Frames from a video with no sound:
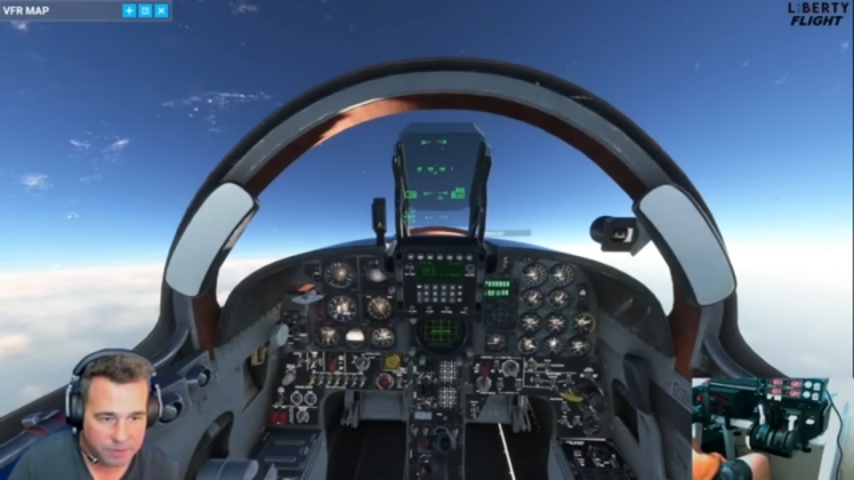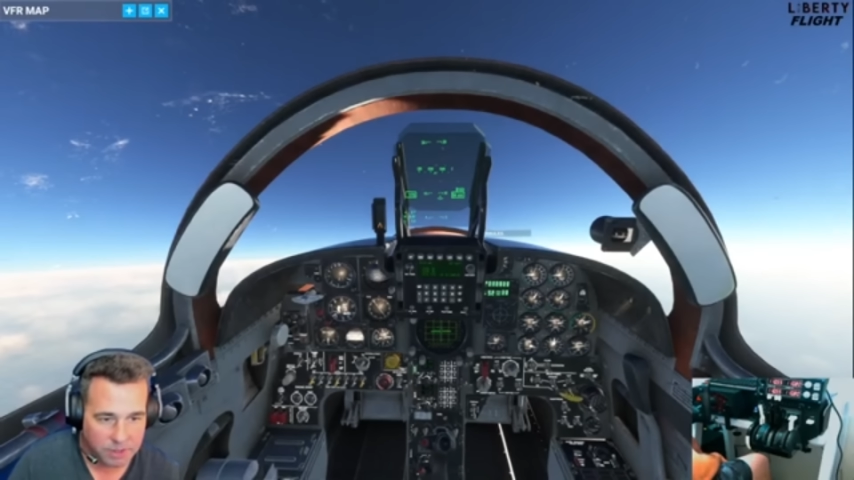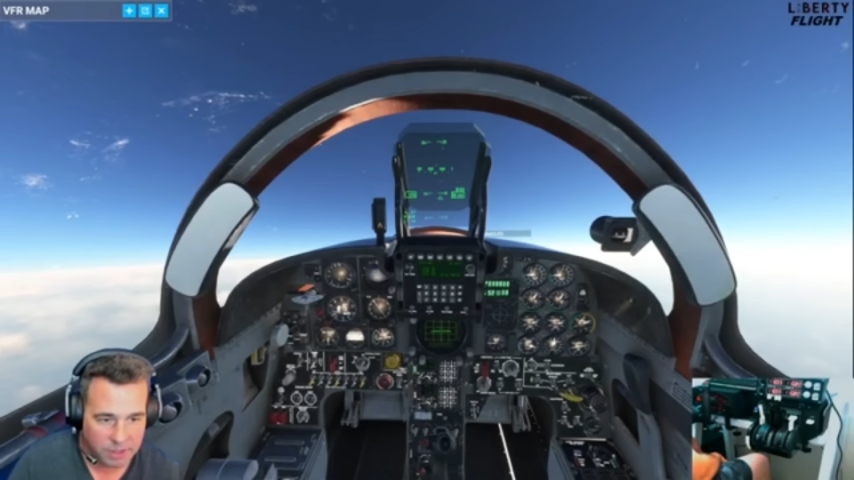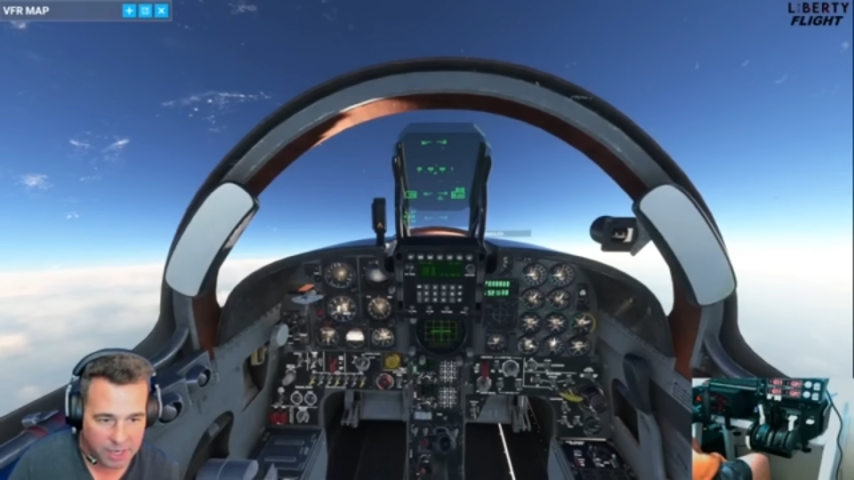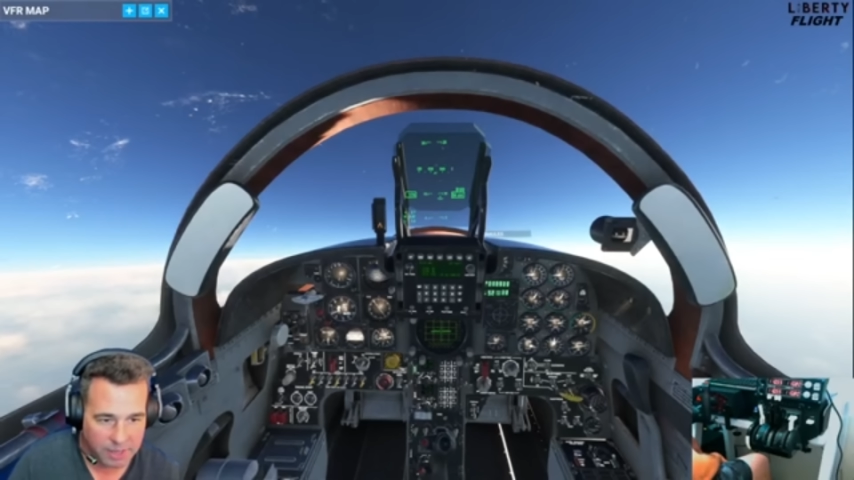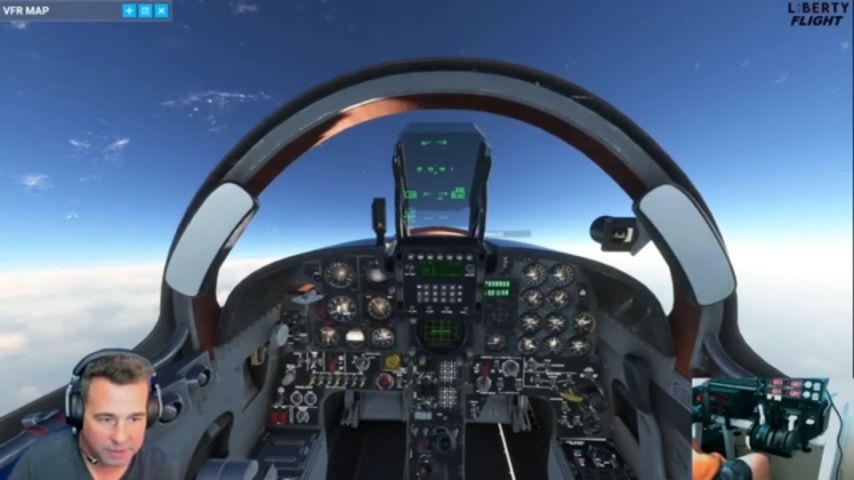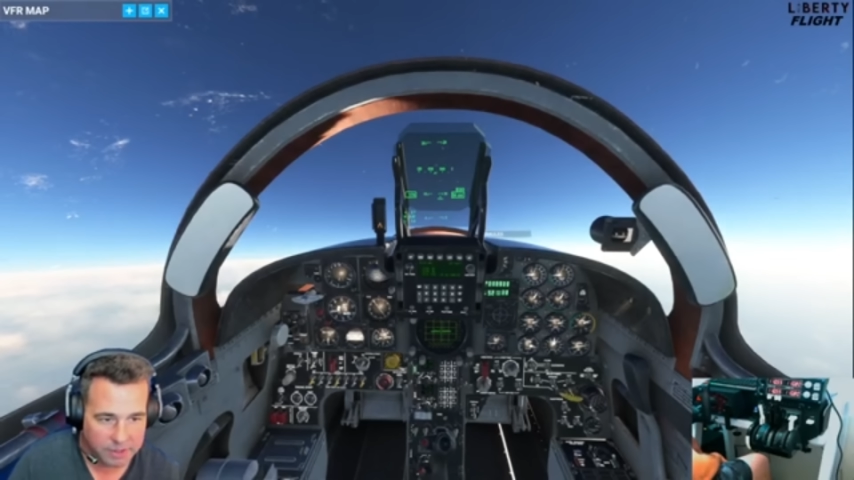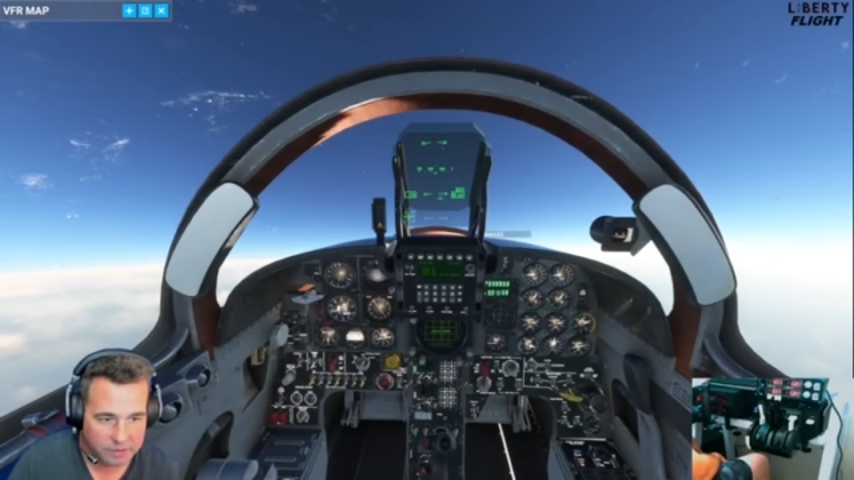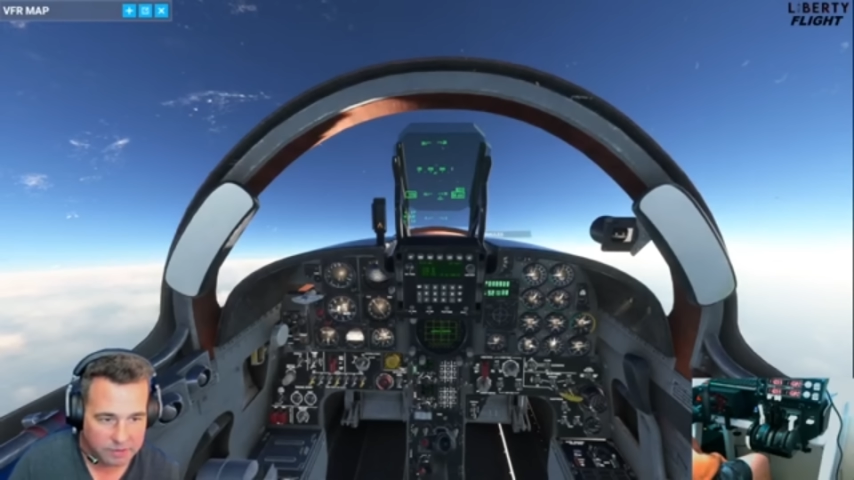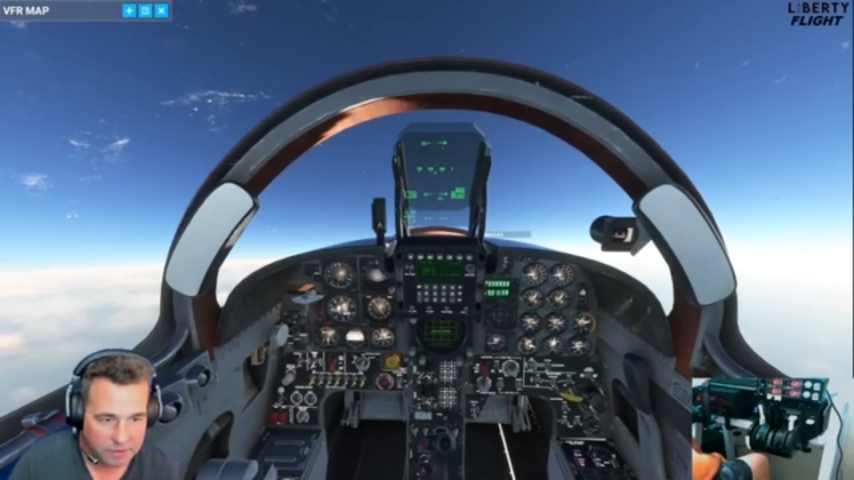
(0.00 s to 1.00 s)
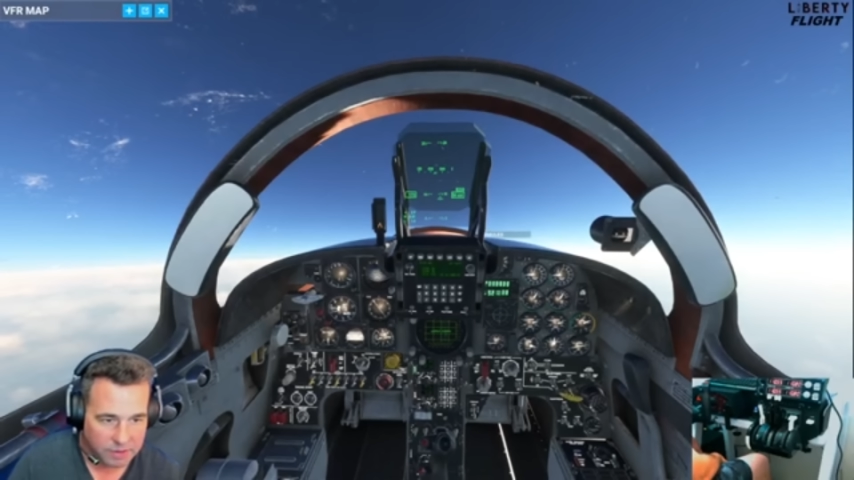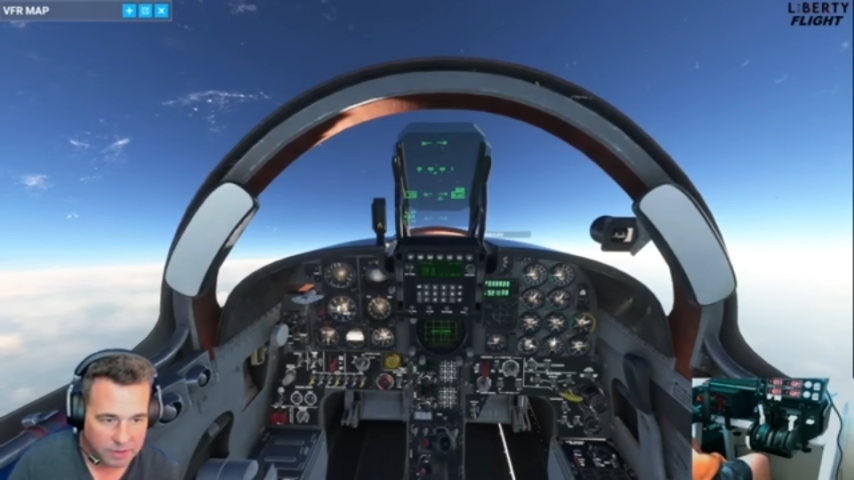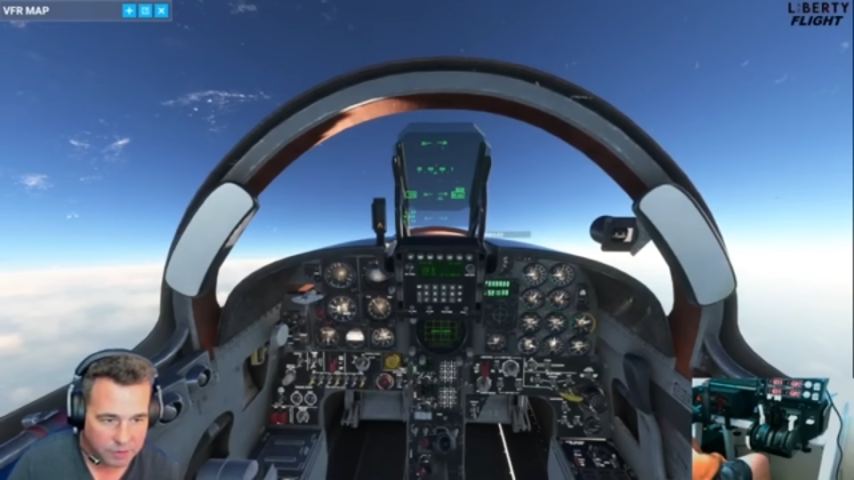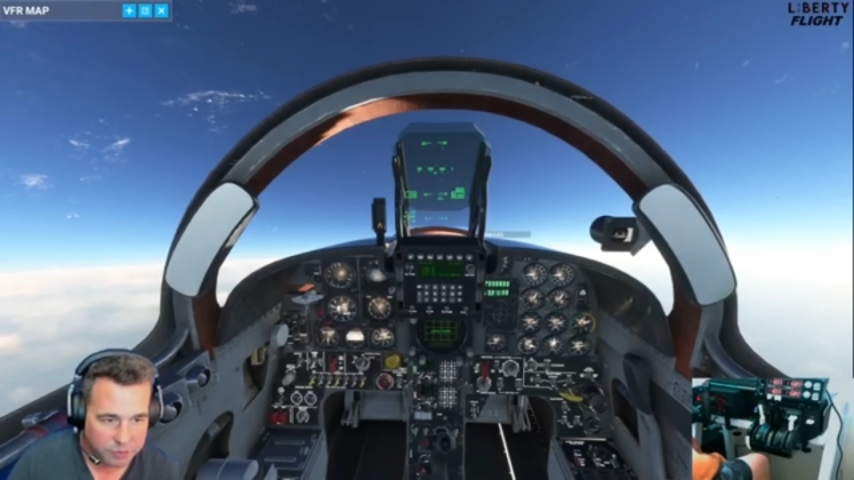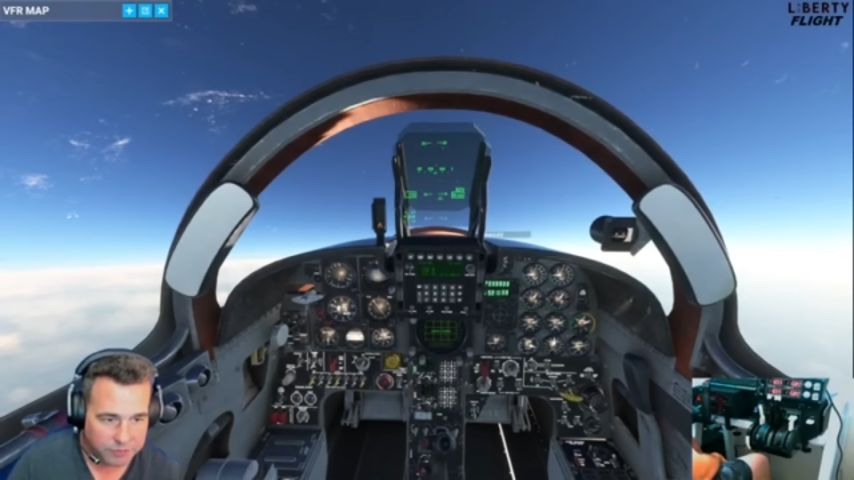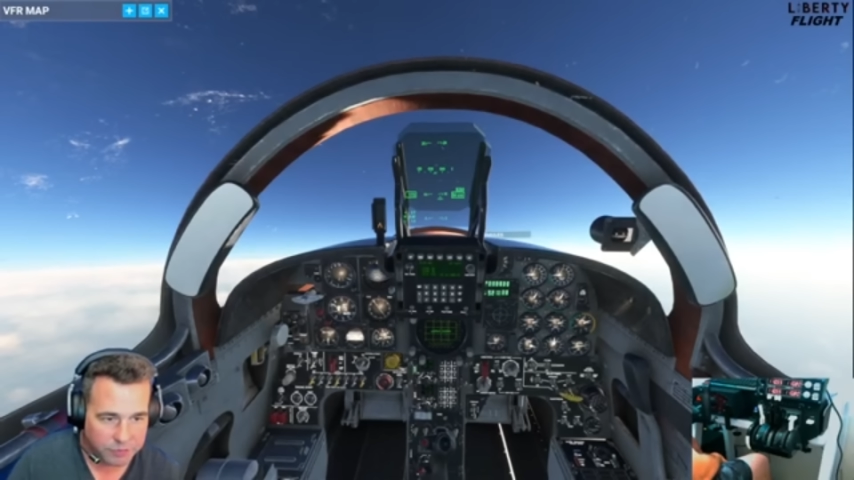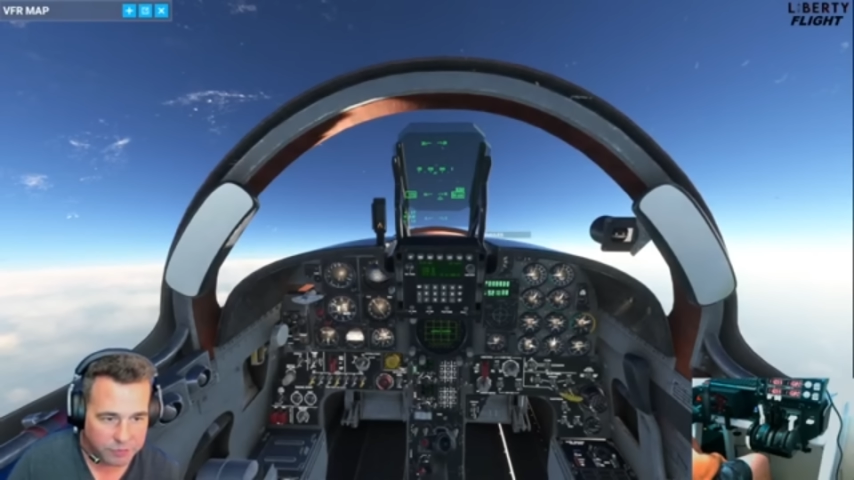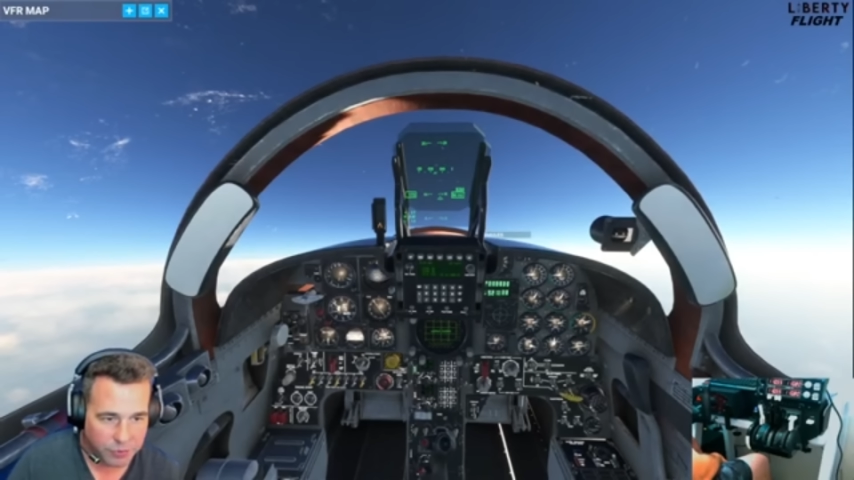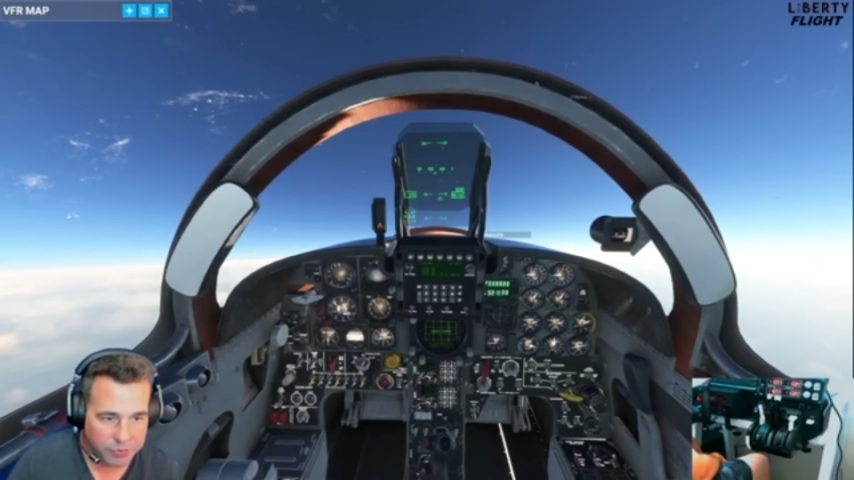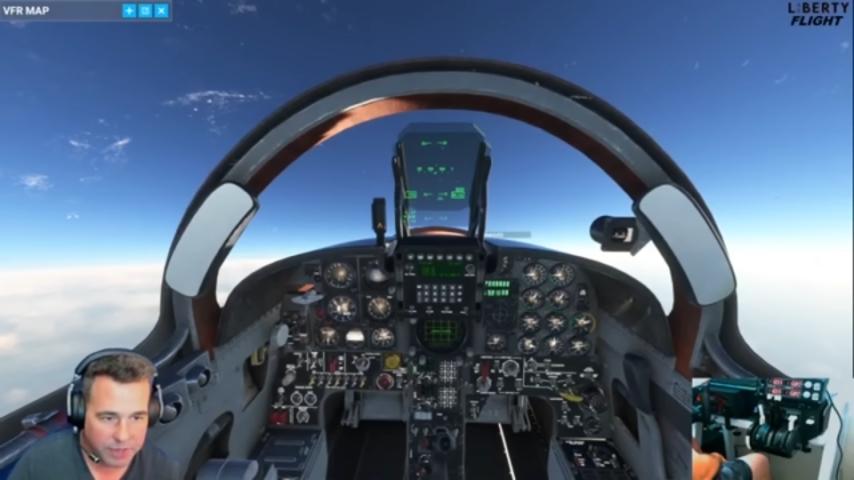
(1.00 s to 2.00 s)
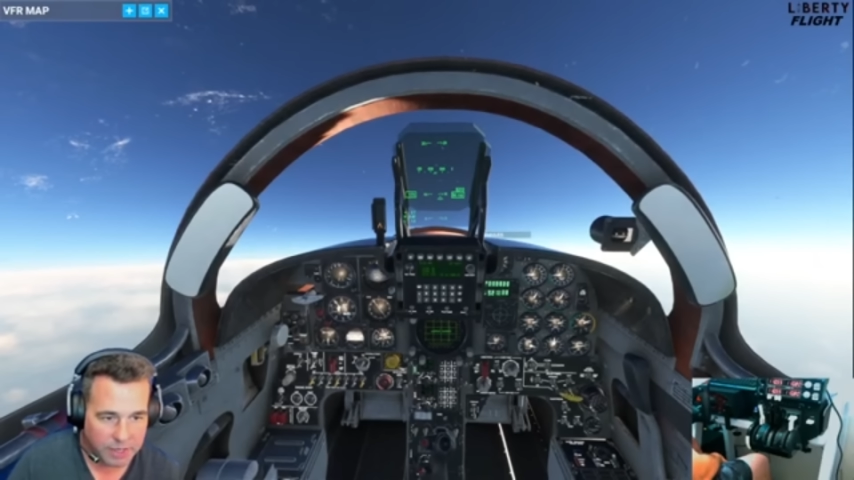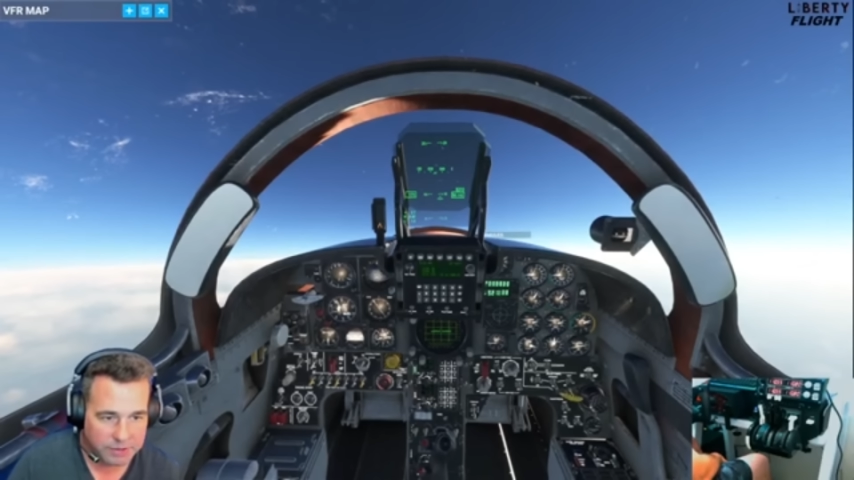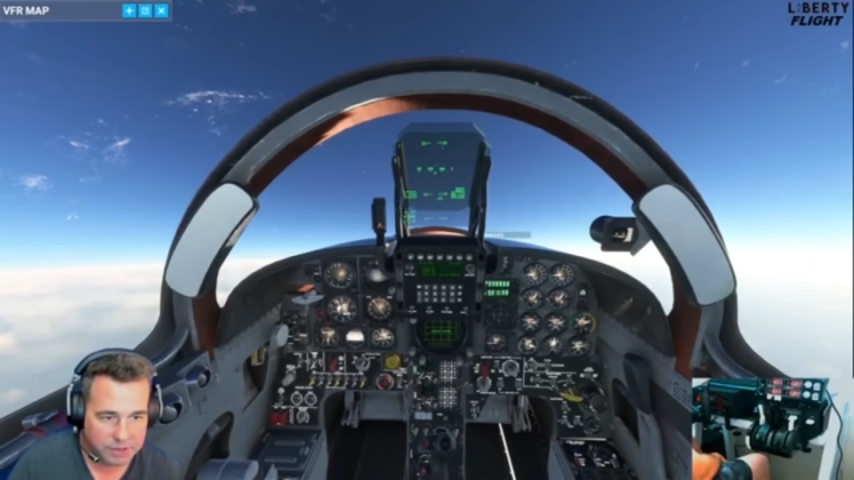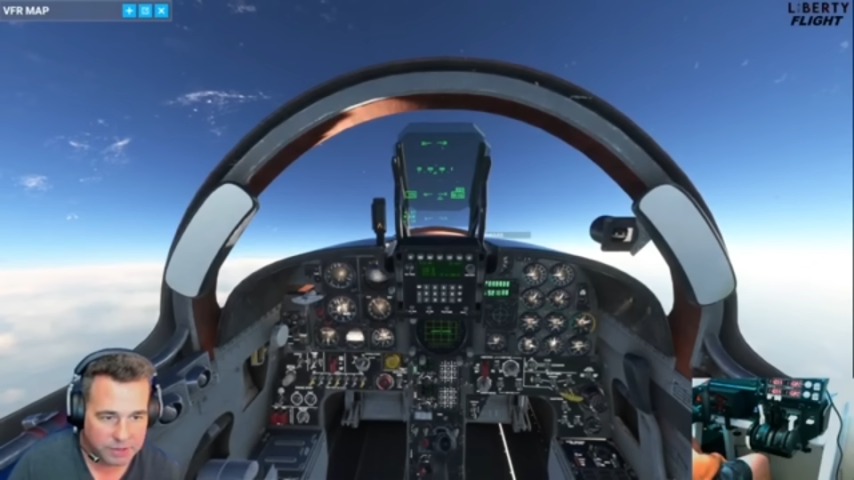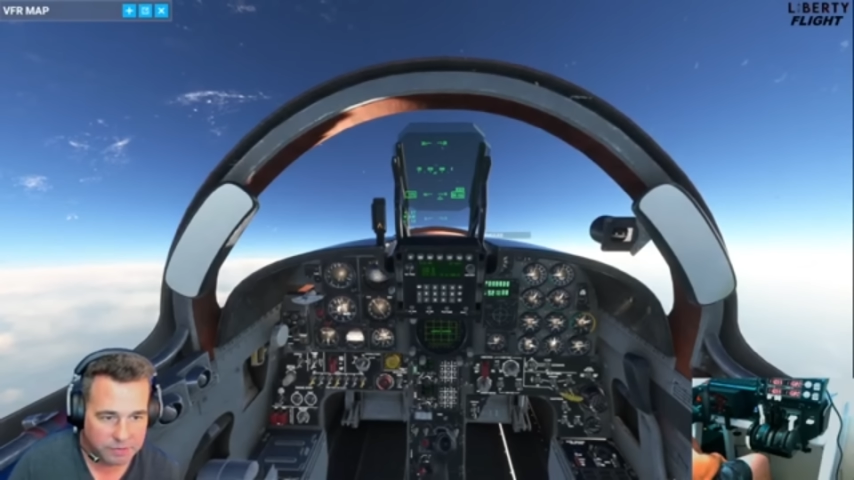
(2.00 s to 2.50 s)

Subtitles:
climbing. 54,000.